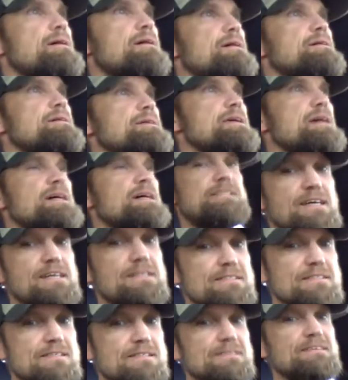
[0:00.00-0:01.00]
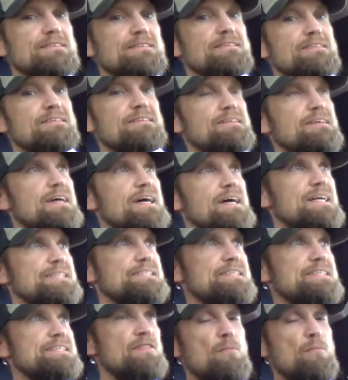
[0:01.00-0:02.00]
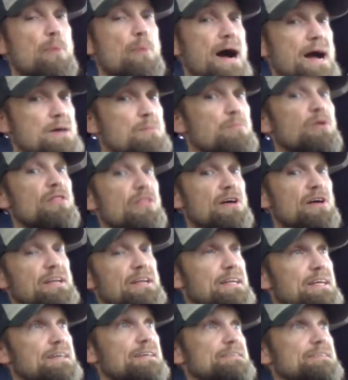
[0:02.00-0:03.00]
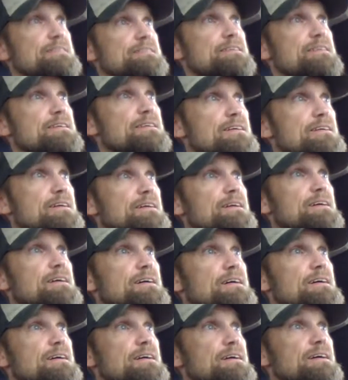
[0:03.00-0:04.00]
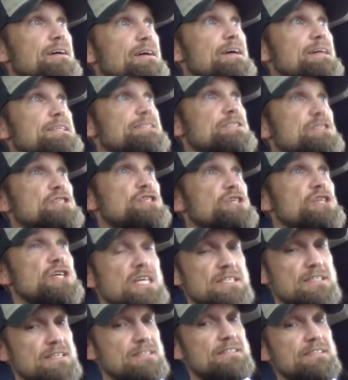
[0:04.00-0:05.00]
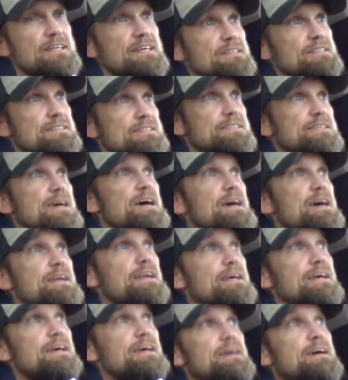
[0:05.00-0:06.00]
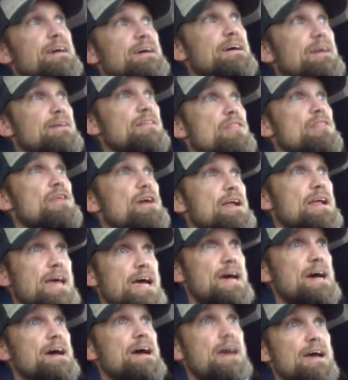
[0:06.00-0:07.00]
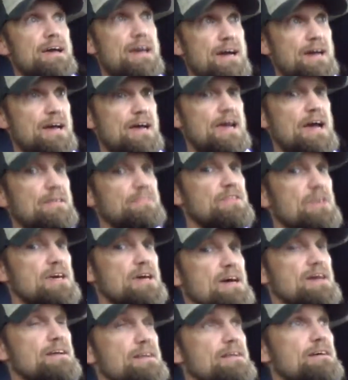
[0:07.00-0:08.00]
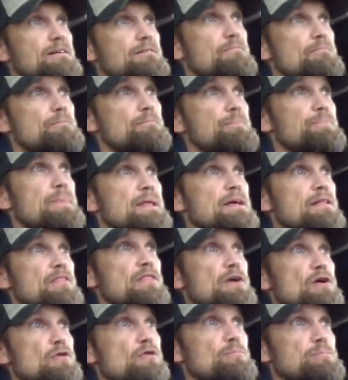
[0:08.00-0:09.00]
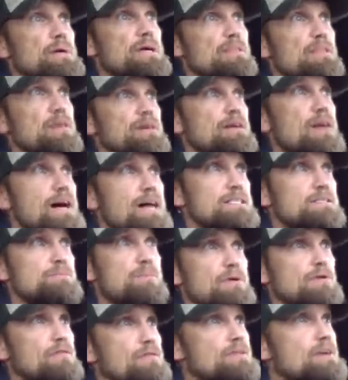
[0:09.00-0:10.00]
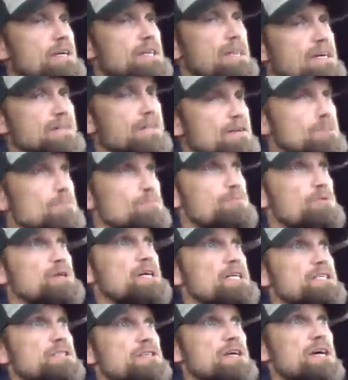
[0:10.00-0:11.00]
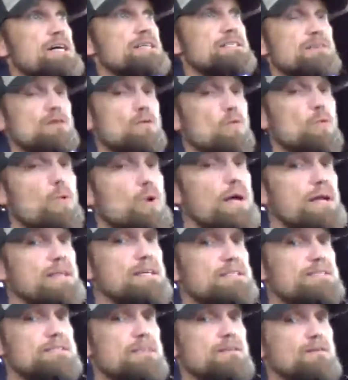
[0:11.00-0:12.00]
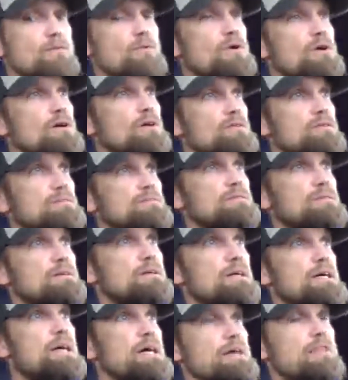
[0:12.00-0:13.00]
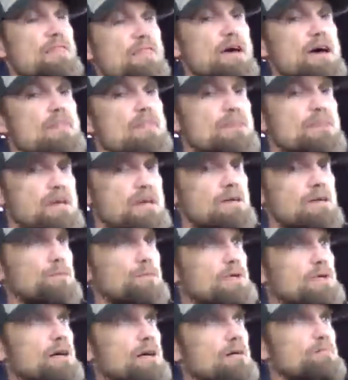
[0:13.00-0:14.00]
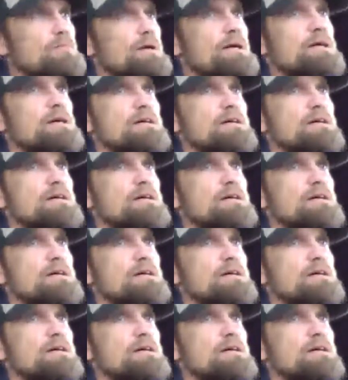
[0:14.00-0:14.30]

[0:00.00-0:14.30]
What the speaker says: Yes, it is. And it's in the Bible that it is. It's Jesus that said that at the end, there would be the gospel of the kingdom preached as a witness to the world. And then the end would come.